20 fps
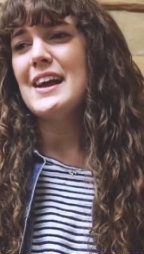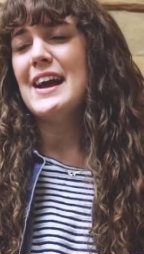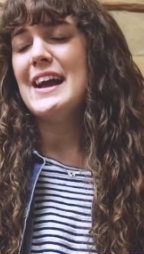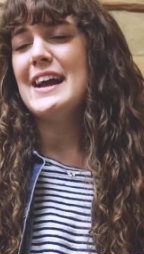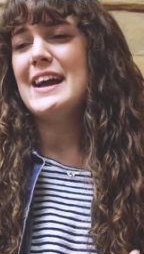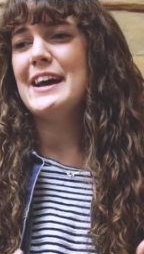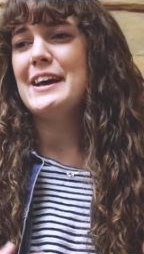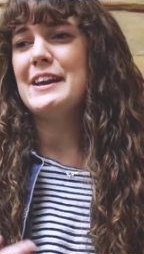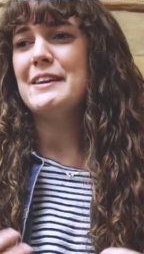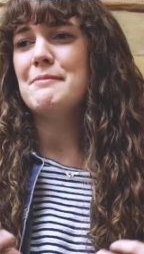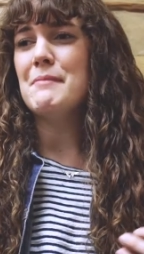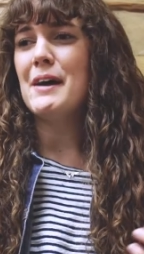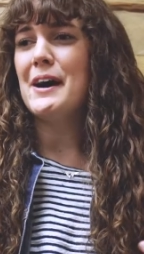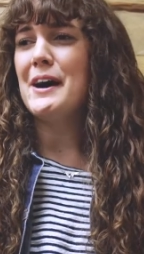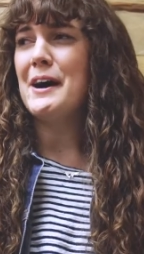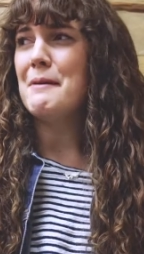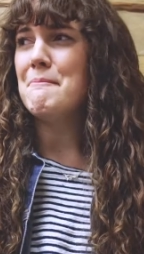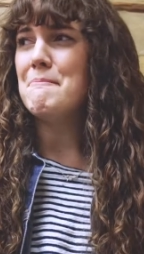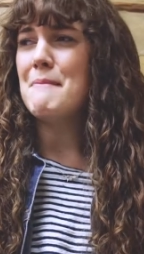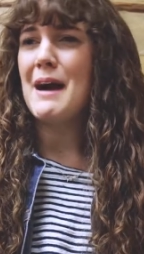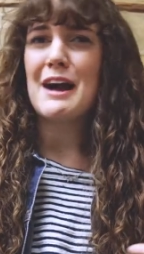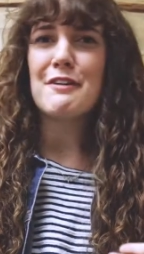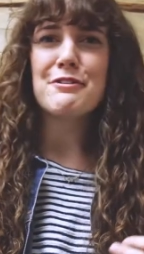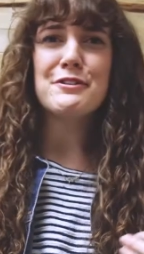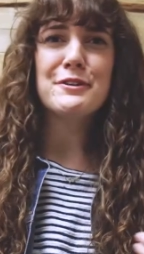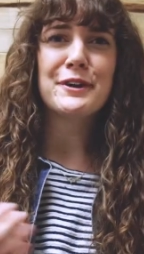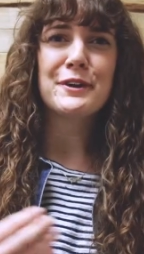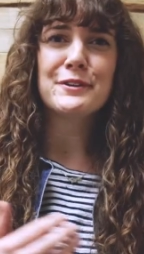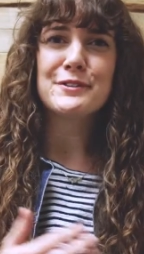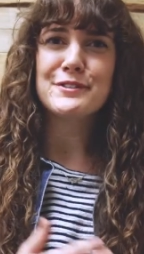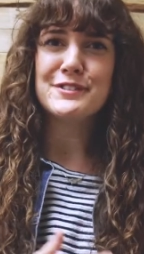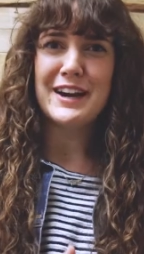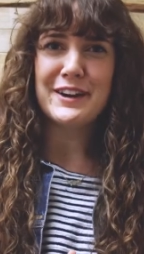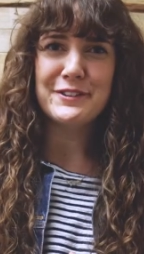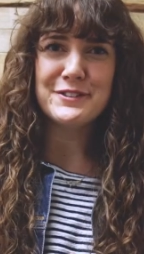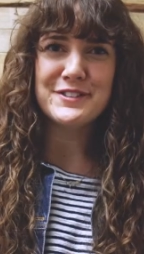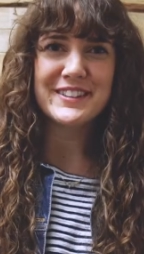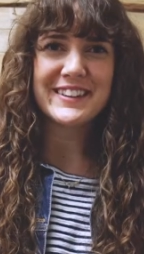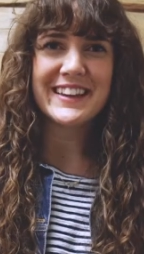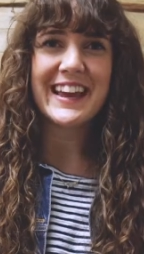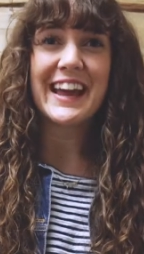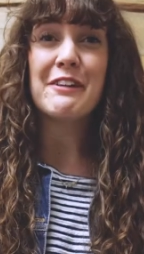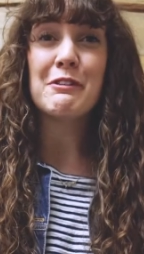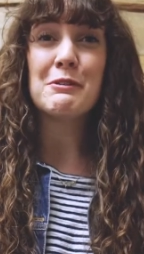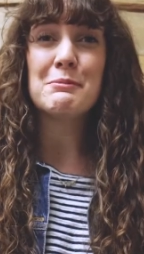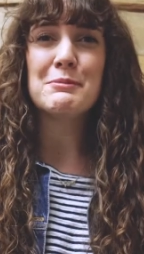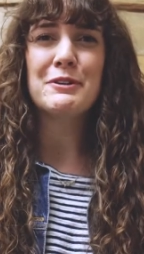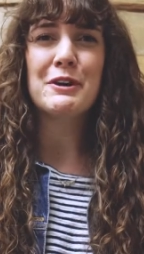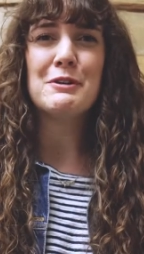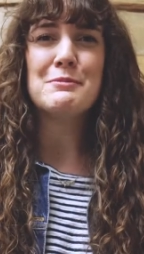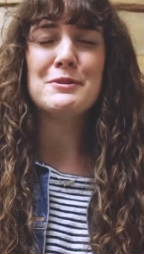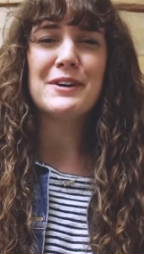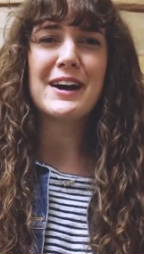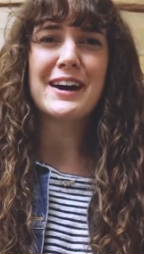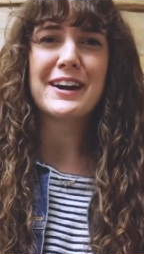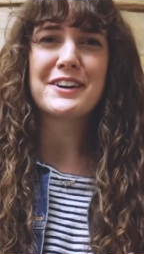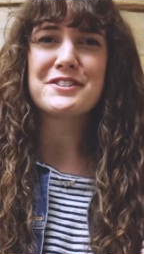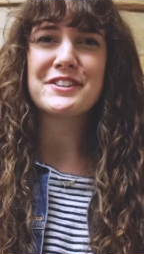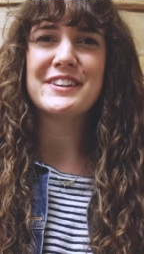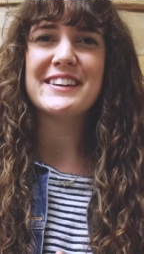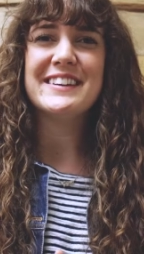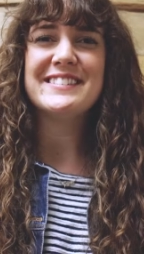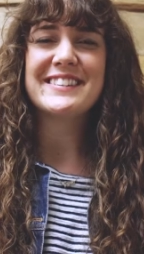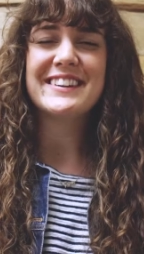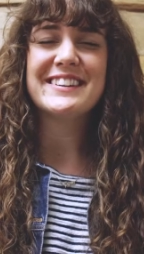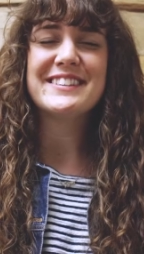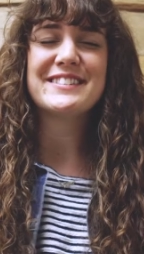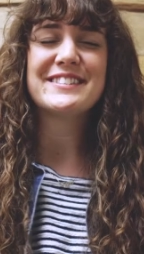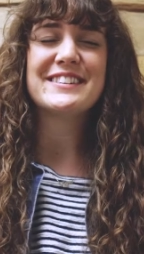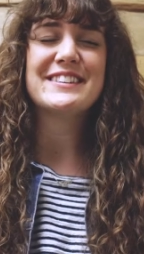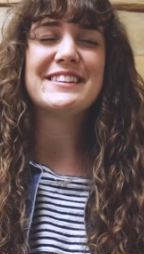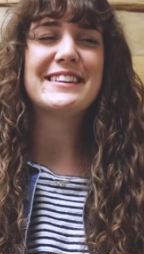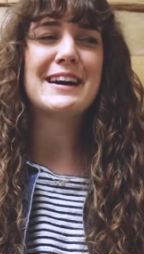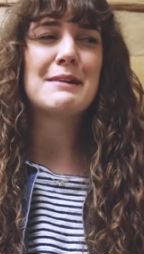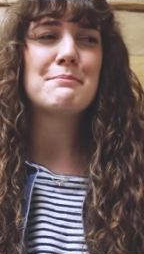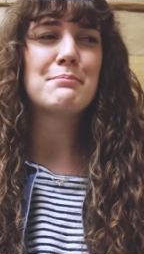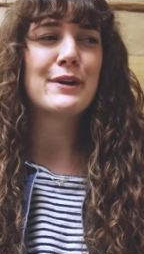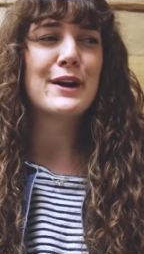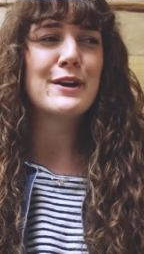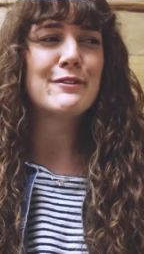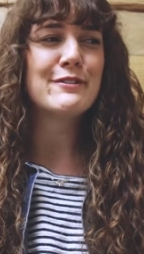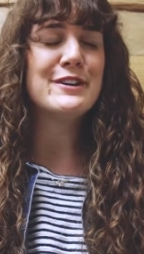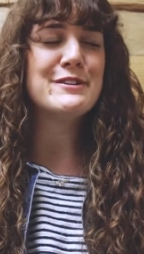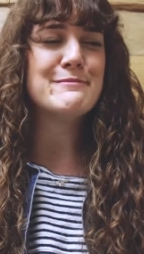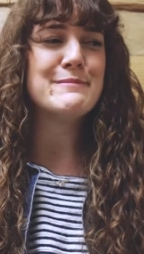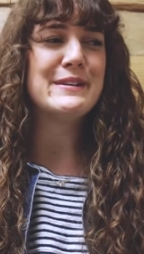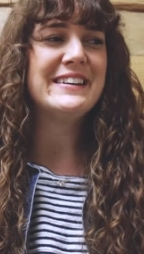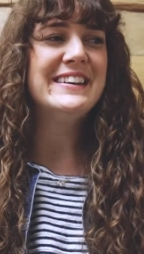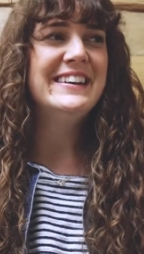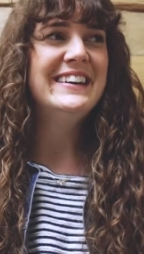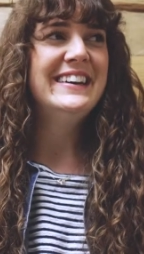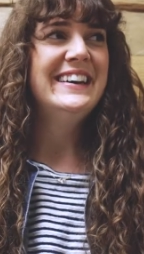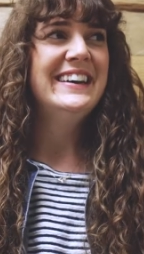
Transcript: and Matthew goes down to Caleb Global actually in Tennessee to that prayer room and